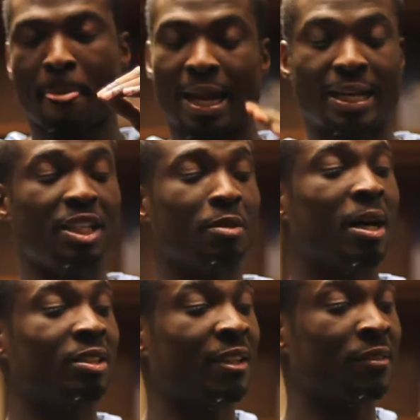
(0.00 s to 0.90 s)
Clean your
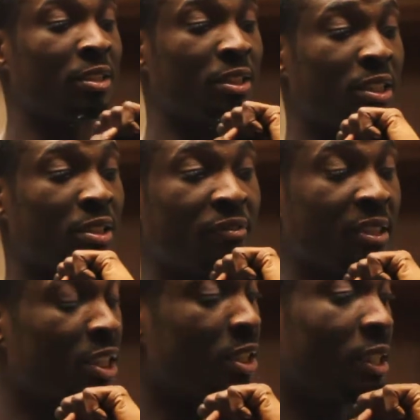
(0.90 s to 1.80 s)
mouth after you say something
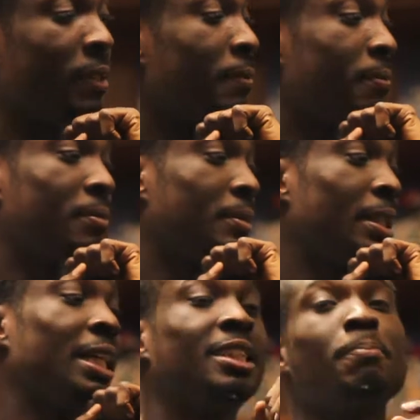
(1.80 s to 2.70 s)
dirty.
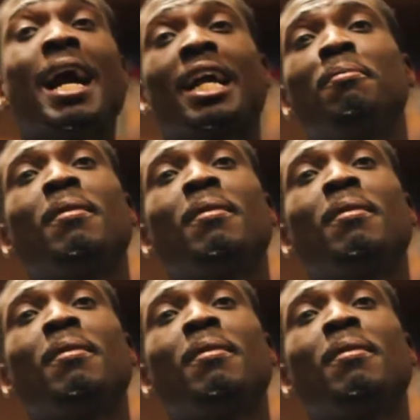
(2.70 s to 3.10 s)
See, back in my